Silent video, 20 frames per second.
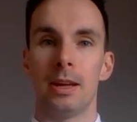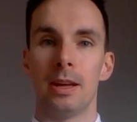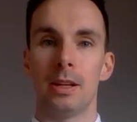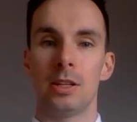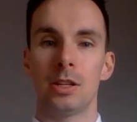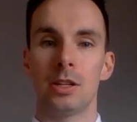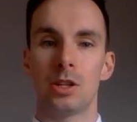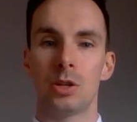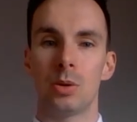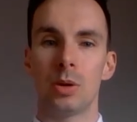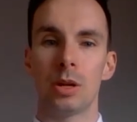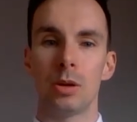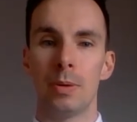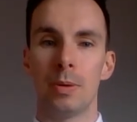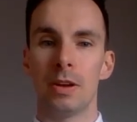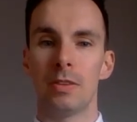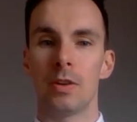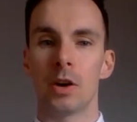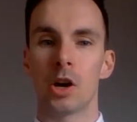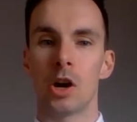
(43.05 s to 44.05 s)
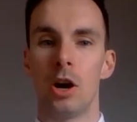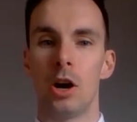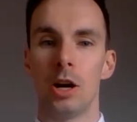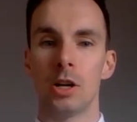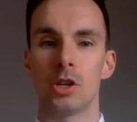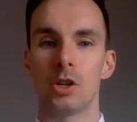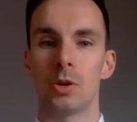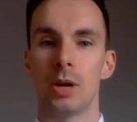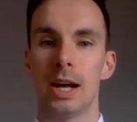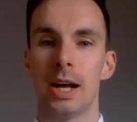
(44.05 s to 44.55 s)
Just showing you a bit of a
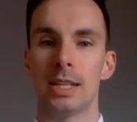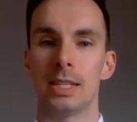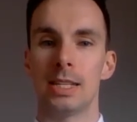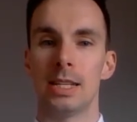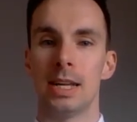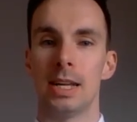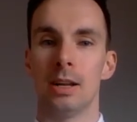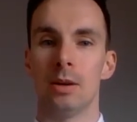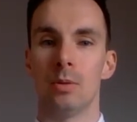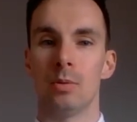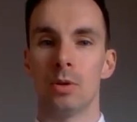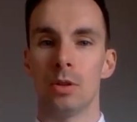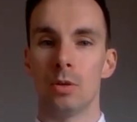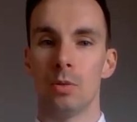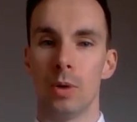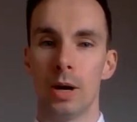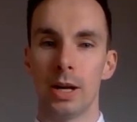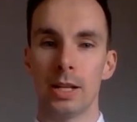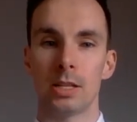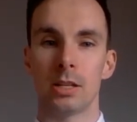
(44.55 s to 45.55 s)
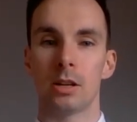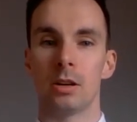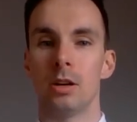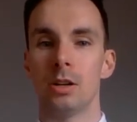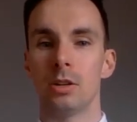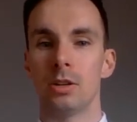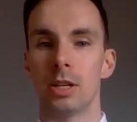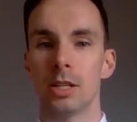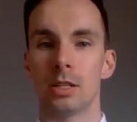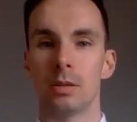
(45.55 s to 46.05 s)
contrast in it, where the white's a
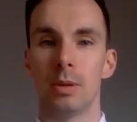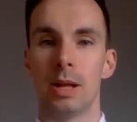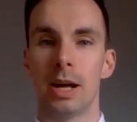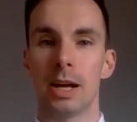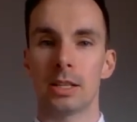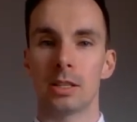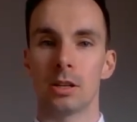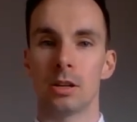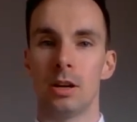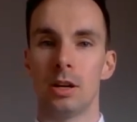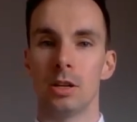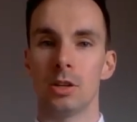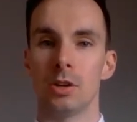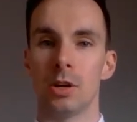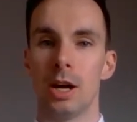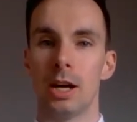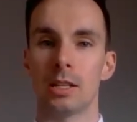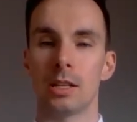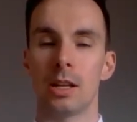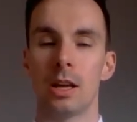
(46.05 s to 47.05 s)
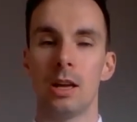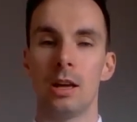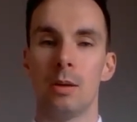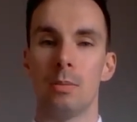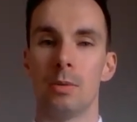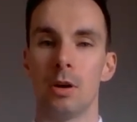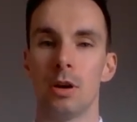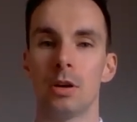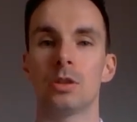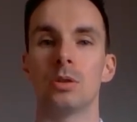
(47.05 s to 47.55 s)
contrast, the black's a contrast,
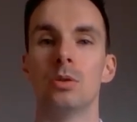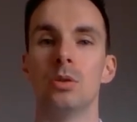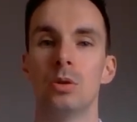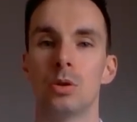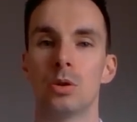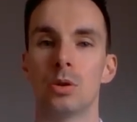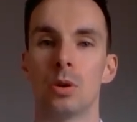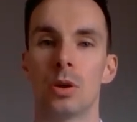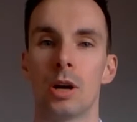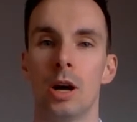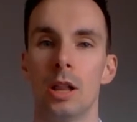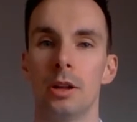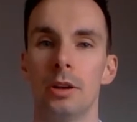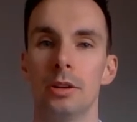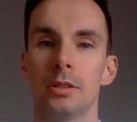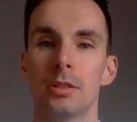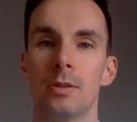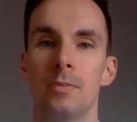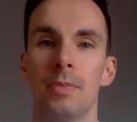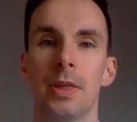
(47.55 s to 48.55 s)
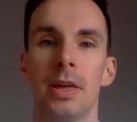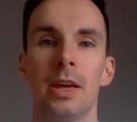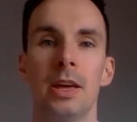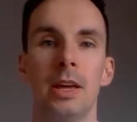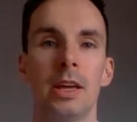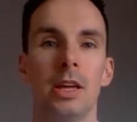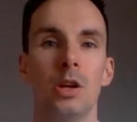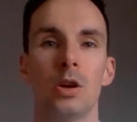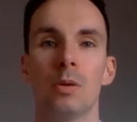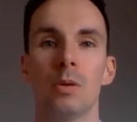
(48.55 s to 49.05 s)
but also neutral colors.
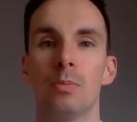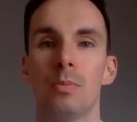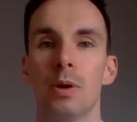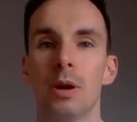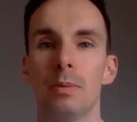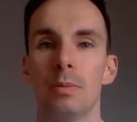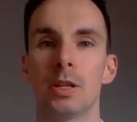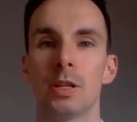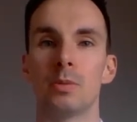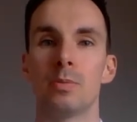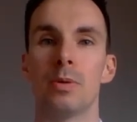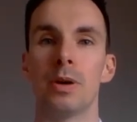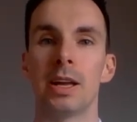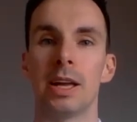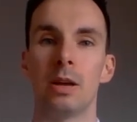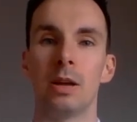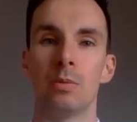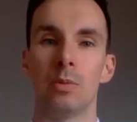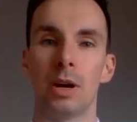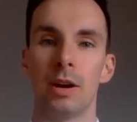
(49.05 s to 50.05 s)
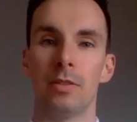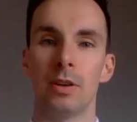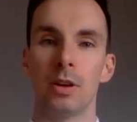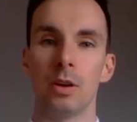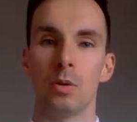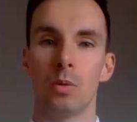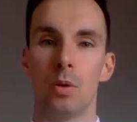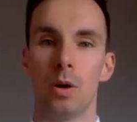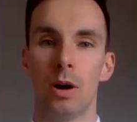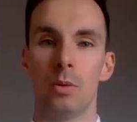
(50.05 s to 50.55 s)
You can pretty much bring in whatever
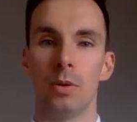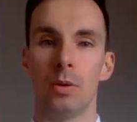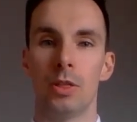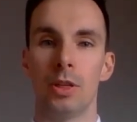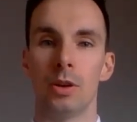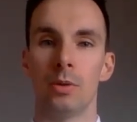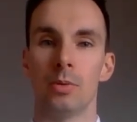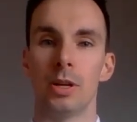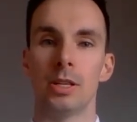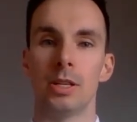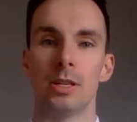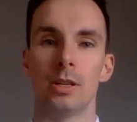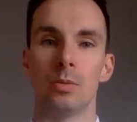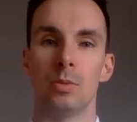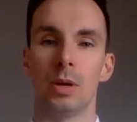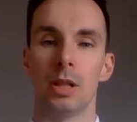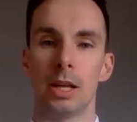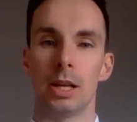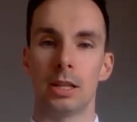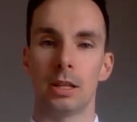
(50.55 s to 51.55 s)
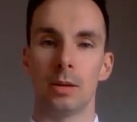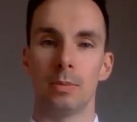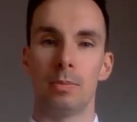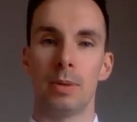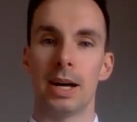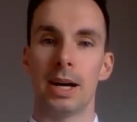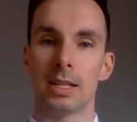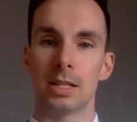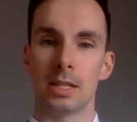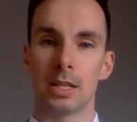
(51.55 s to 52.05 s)
you want within reason. We like the
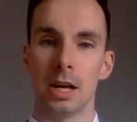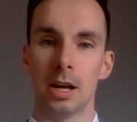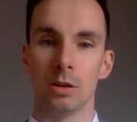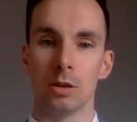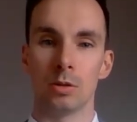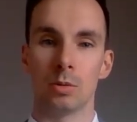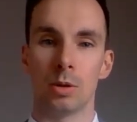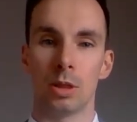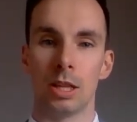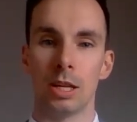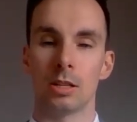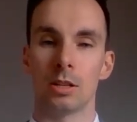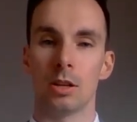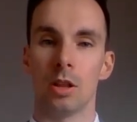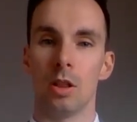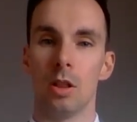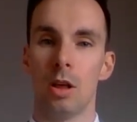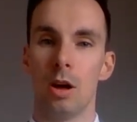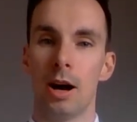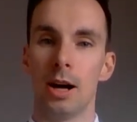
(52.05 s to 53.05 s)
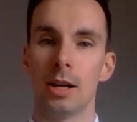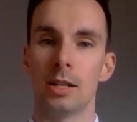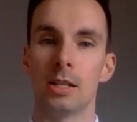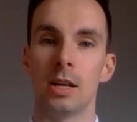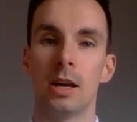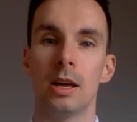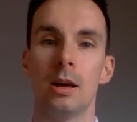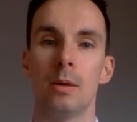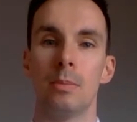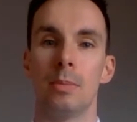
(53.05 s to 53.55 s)
pastels with this a lot,
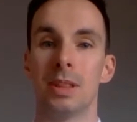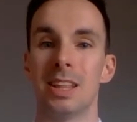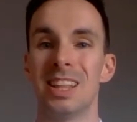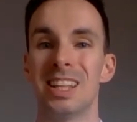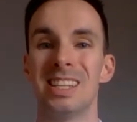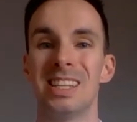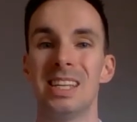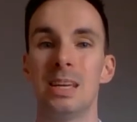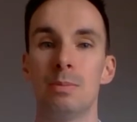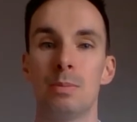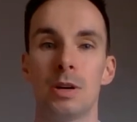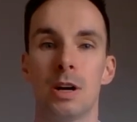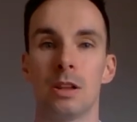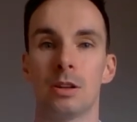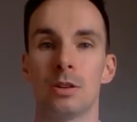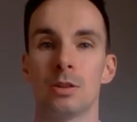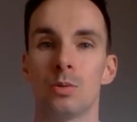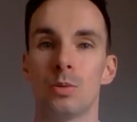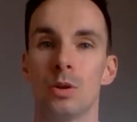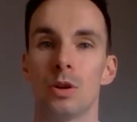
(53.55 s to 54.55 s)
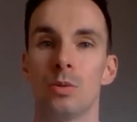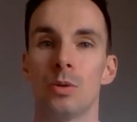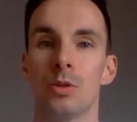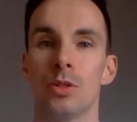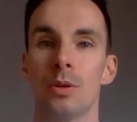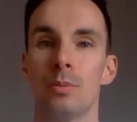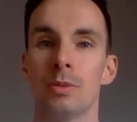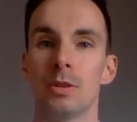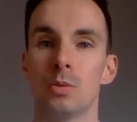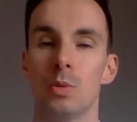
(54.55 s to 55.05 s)
but then the deep colors work with
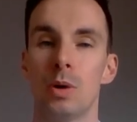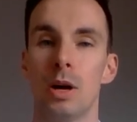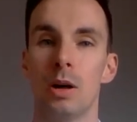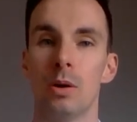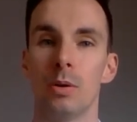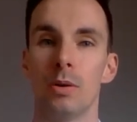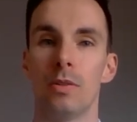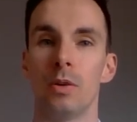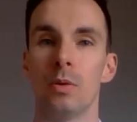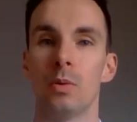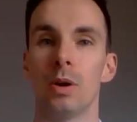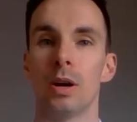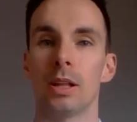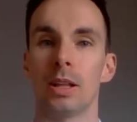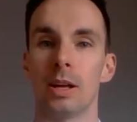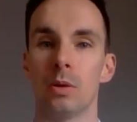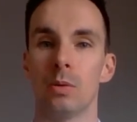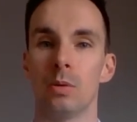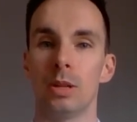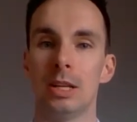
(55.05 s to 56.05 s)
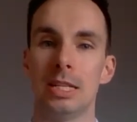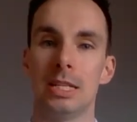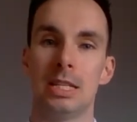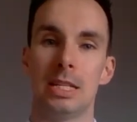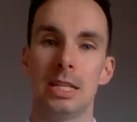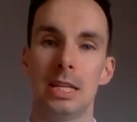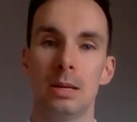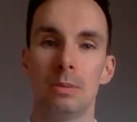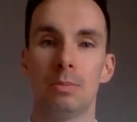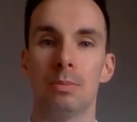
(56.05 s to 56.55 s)
them as well, or if you're wearing like a really
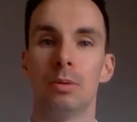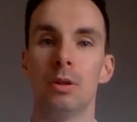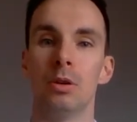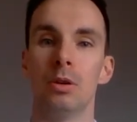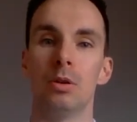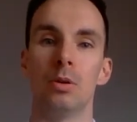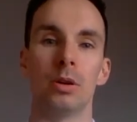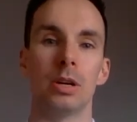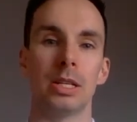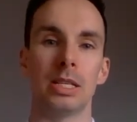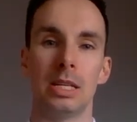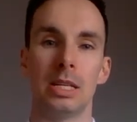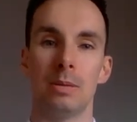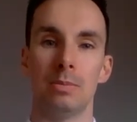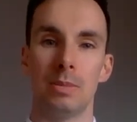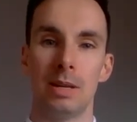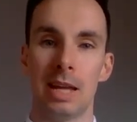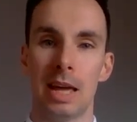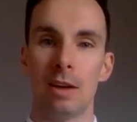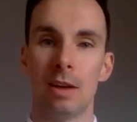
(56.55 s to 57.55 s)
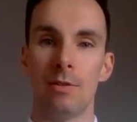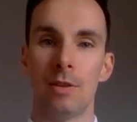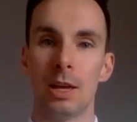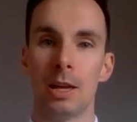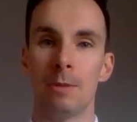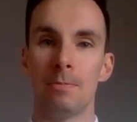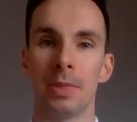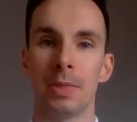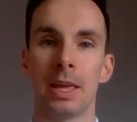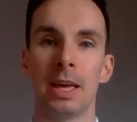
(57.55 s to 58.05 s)
deep blue or a deep
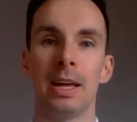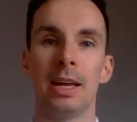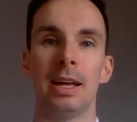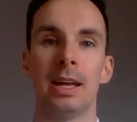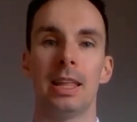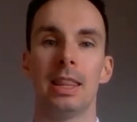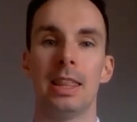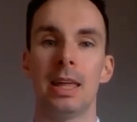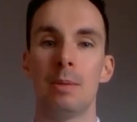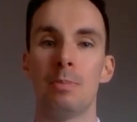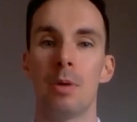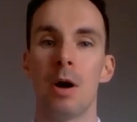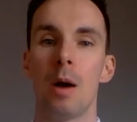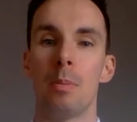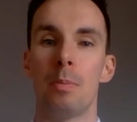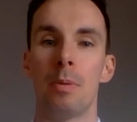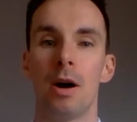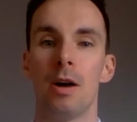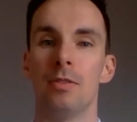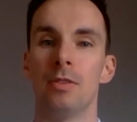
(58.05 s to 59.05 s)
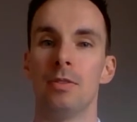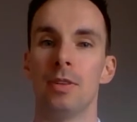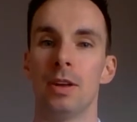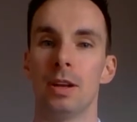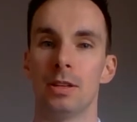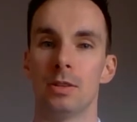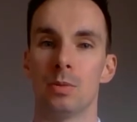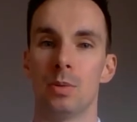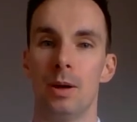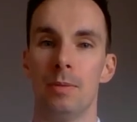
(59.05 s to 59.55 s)
navy, they pop off of it
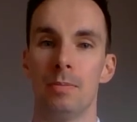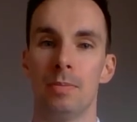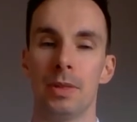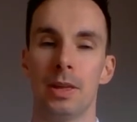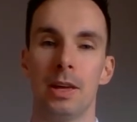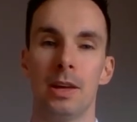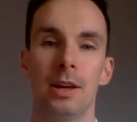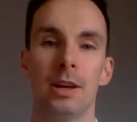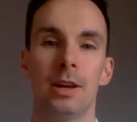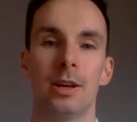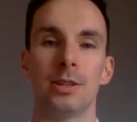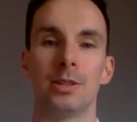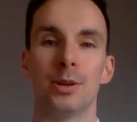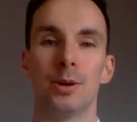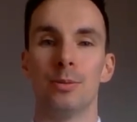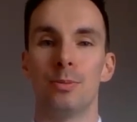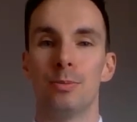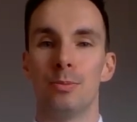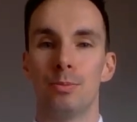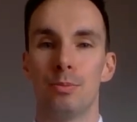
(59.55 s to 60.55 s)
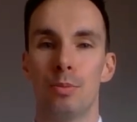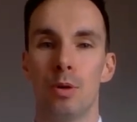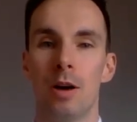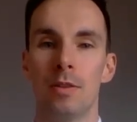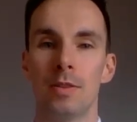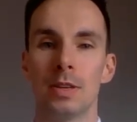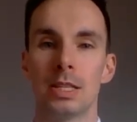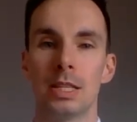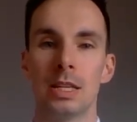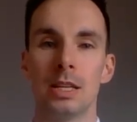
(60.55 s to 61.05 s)
as well. So
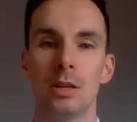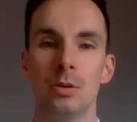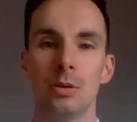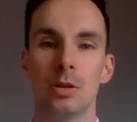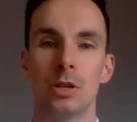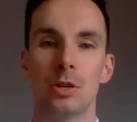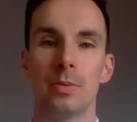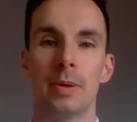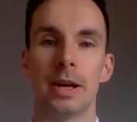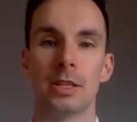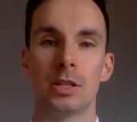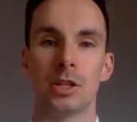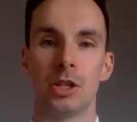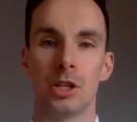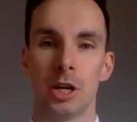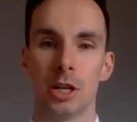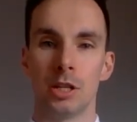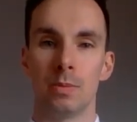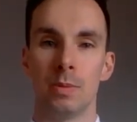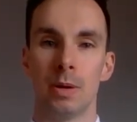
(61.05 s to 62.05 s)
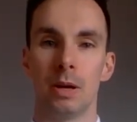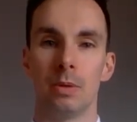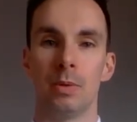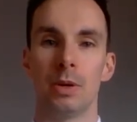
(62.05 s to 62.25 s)
obviously use your best judgment.